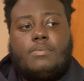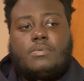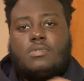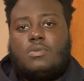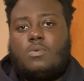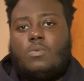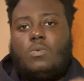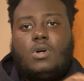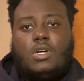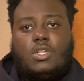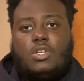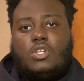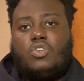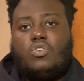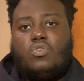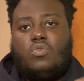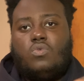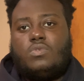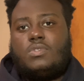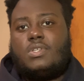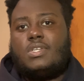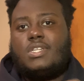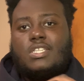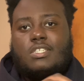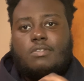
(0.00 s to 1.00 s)
someone
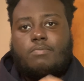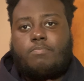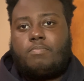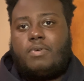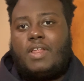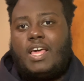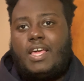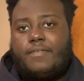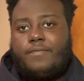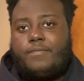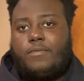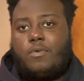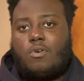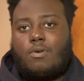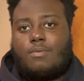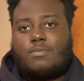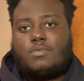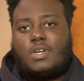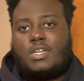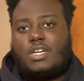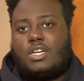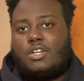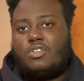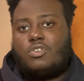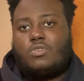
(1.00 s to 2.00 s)
new to this platform
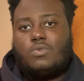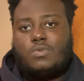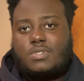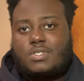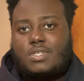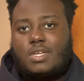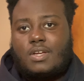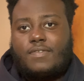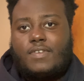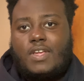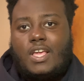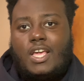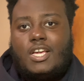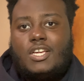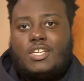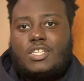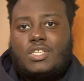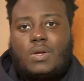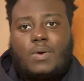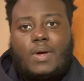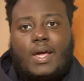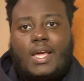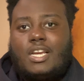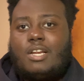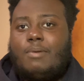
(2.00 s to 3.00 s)
trying to do stuff.
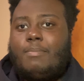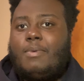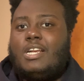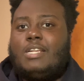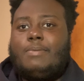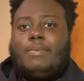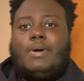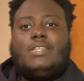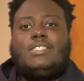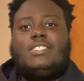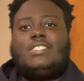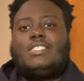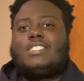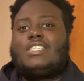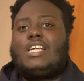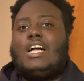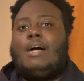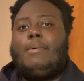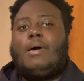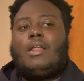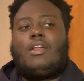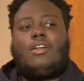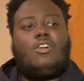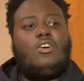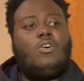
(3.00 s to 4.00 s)
So ain't nobody about to just
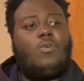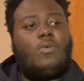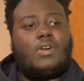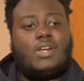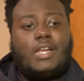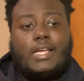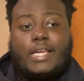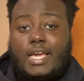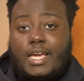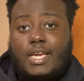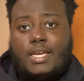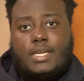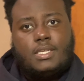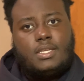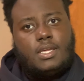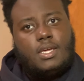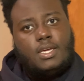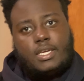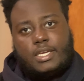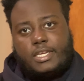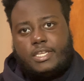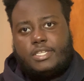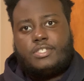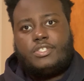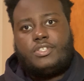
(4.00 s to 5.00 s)
come out of nowhere like, hey, yeah,
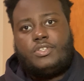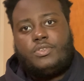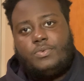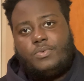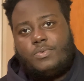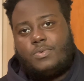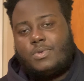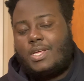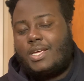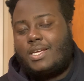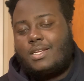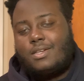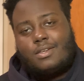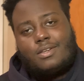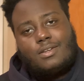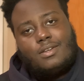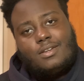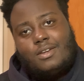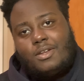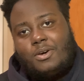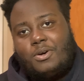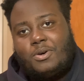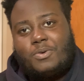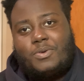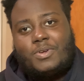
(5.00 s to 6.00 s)
it's you. Like,
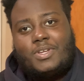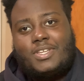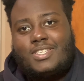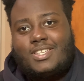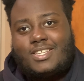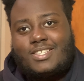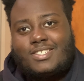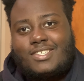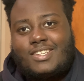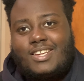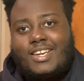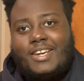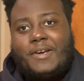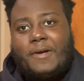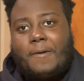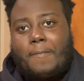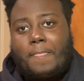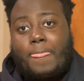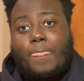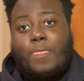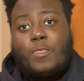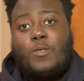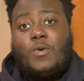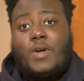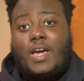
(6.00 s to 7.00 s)
no, it's
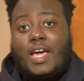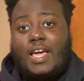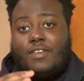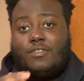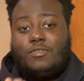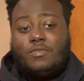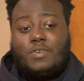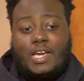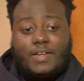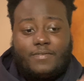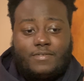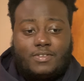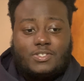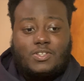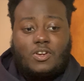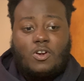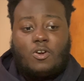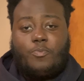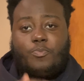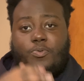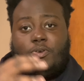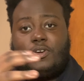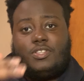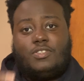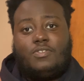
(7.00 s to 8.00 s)
you have to
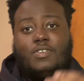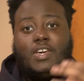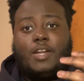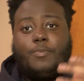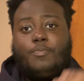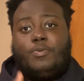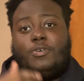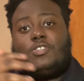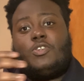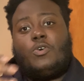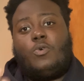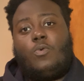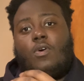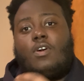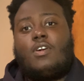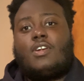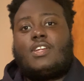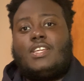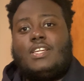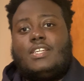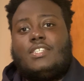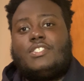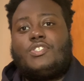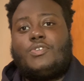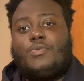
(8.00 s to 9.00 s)
start you got to put the
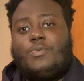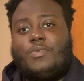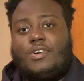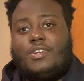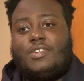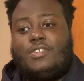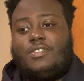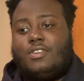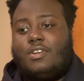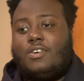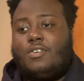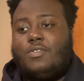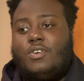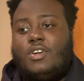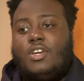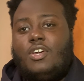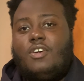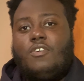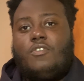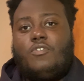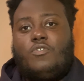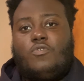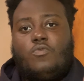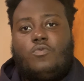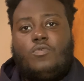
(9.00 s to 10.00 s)
work in to where, you know,
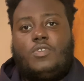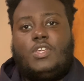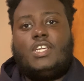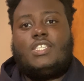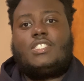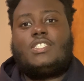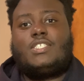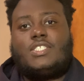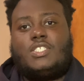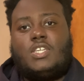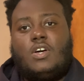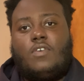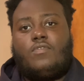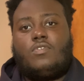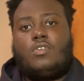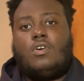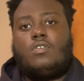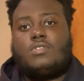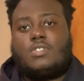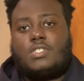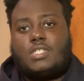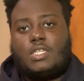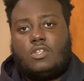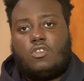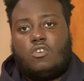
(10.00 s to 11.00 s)
you get yourself
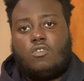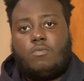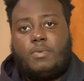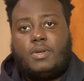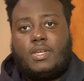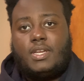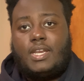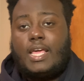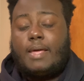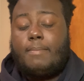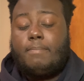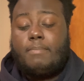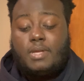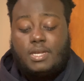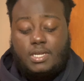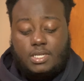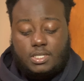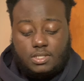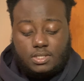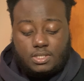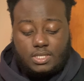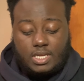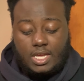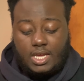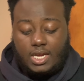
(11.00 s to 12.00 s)
noticed a little bit. And that
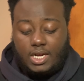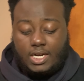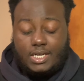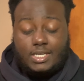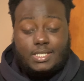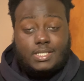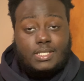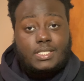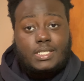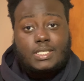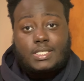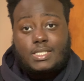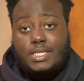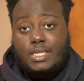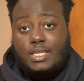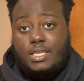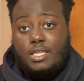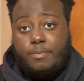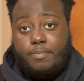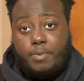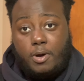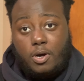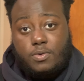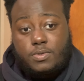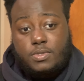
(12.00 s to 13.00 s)
means
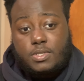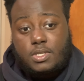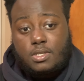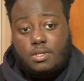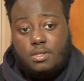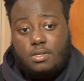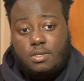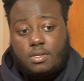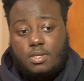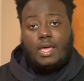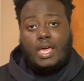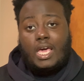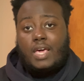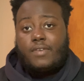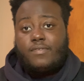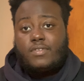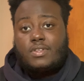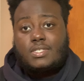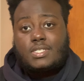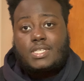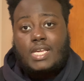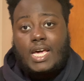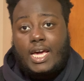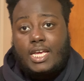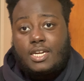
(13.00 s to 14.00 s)
consistently posting,
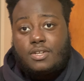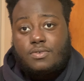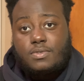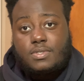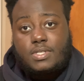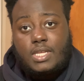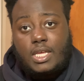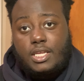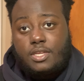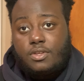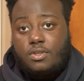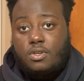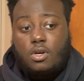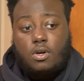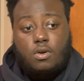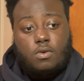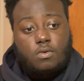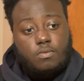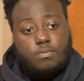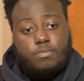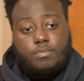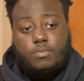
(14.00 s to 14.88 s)
having titles that, you know,